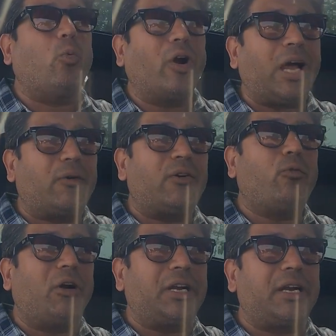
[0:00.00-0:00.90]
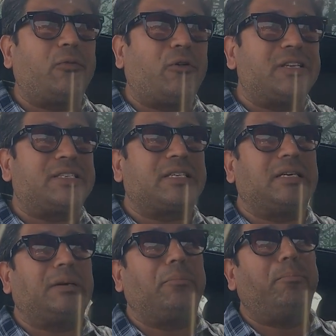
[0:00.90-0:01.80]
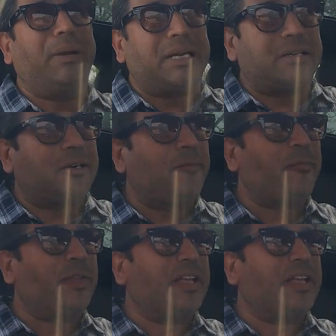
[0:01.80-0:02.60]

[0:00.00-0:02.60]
What I would have wanted was better